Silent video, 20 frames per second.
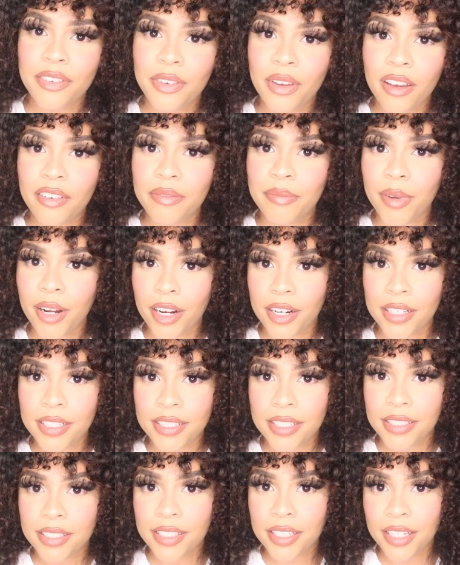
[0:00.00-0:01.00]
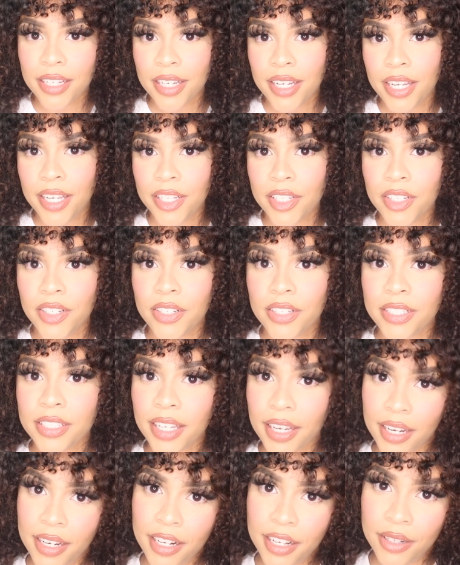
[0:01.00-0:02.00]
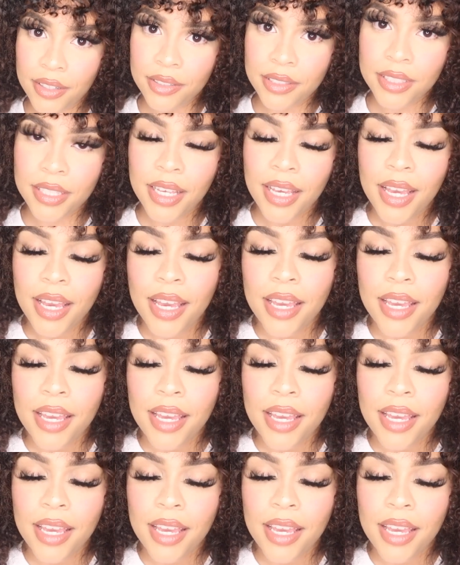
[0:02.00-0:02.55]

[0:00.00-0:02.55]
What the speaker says: If you have Mars sitting in your second house,